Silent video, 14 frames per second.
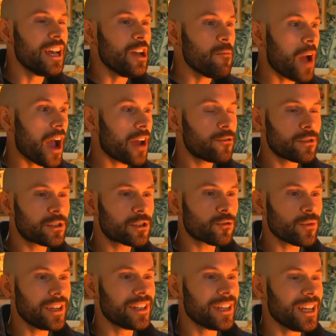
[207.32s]
Patrick
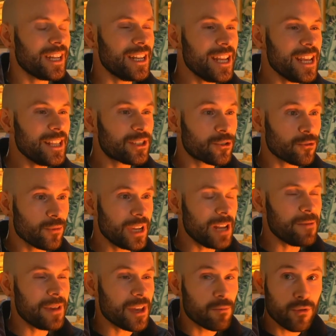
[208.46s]
Street needs to really
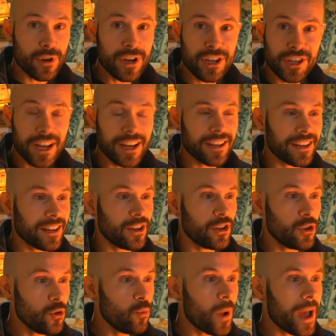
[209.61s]
be appreciated in a
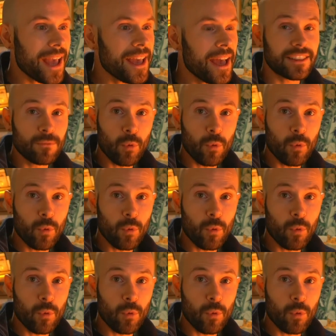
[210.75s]
new way.